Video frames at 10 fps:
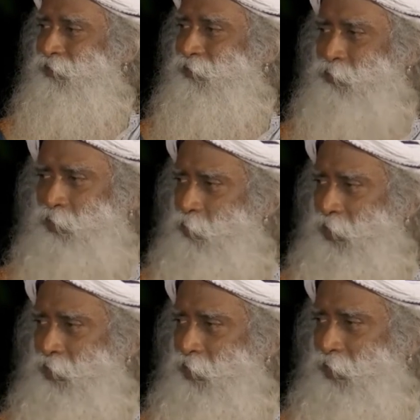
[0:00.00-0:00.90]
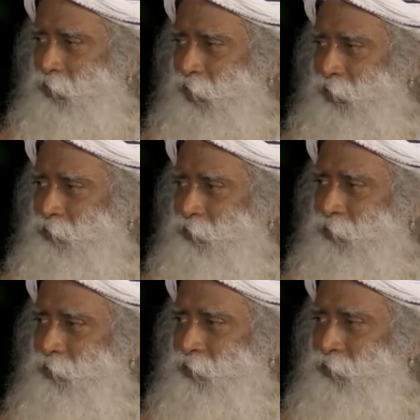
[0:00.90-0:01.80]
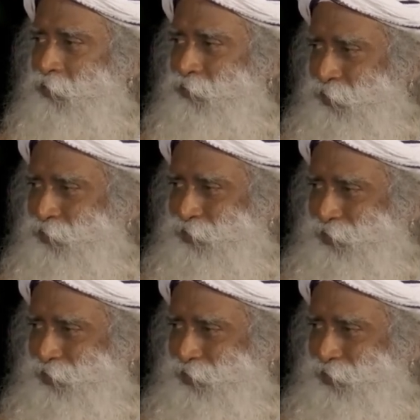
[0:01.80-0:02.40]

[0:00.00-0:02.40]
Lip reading: Nowhere near that. Yes, it's